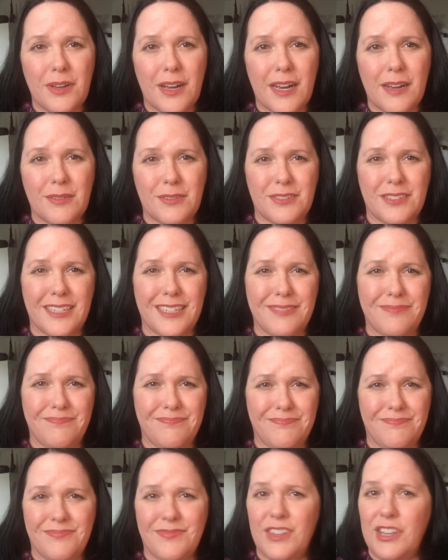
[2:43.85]
I was like,
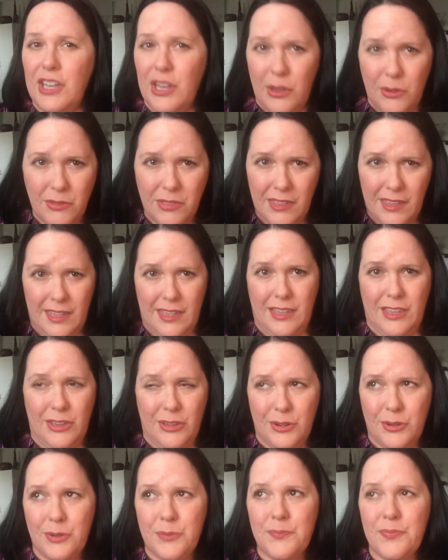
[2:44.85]
no thank
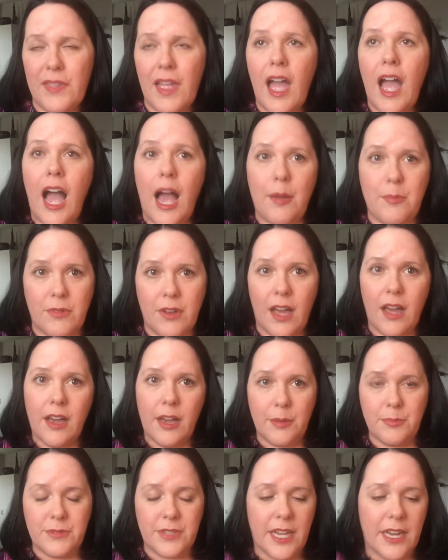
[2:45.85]
you, I'm not
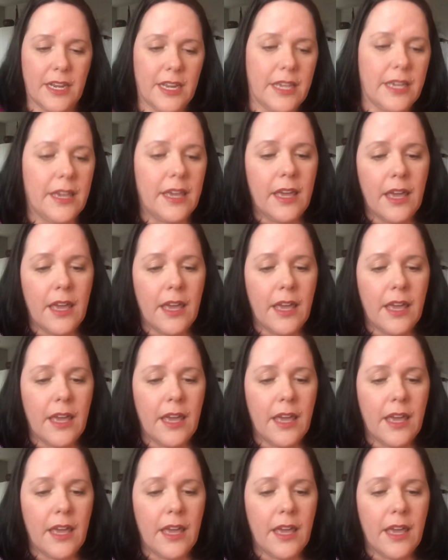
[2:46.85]
updating.